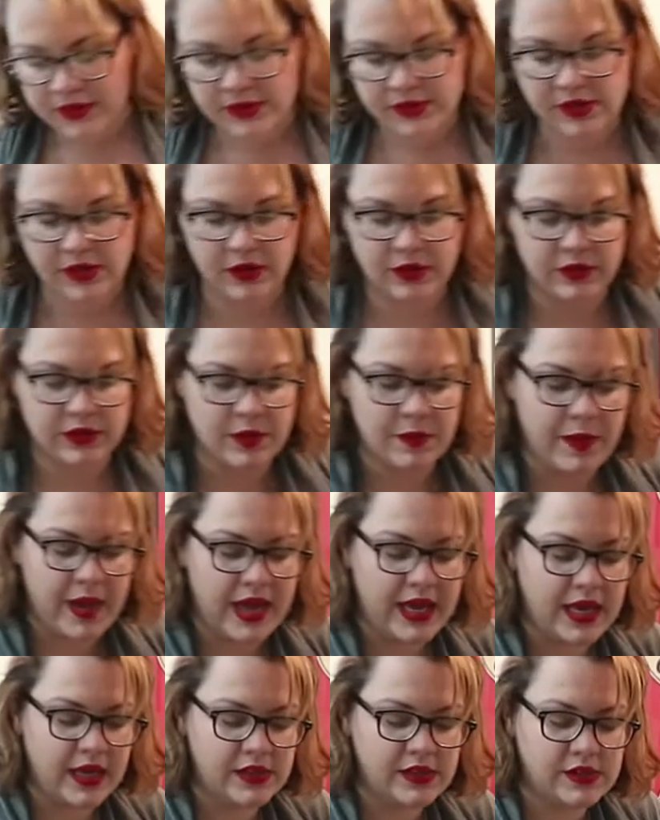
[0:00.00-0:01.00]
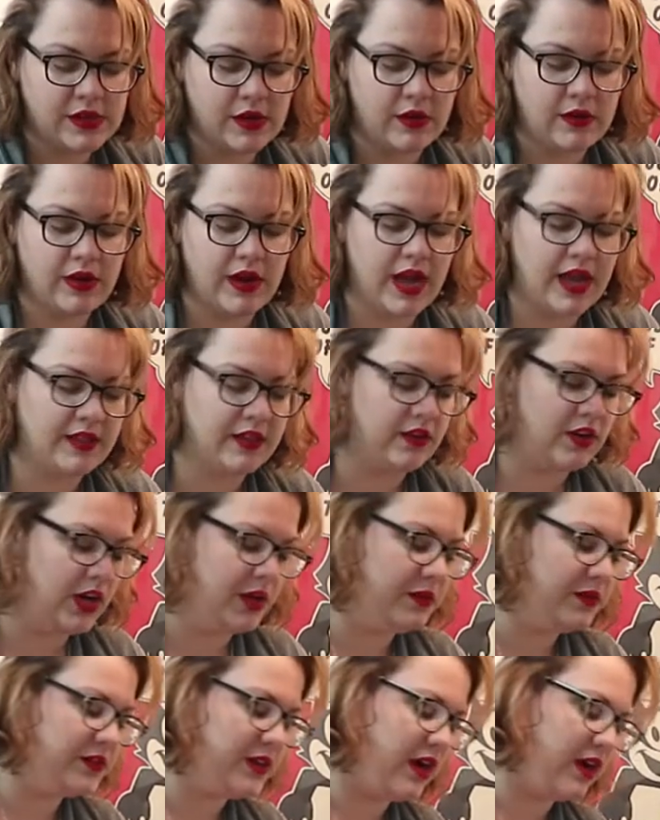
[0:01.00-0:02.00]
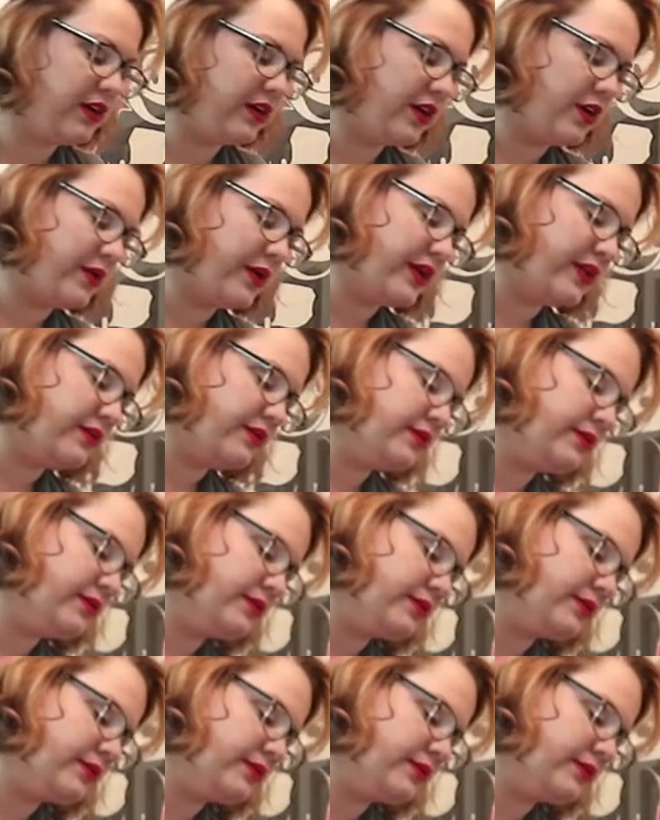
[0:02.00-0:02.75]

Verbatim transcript: So the baking soda and the cream of tartar go in.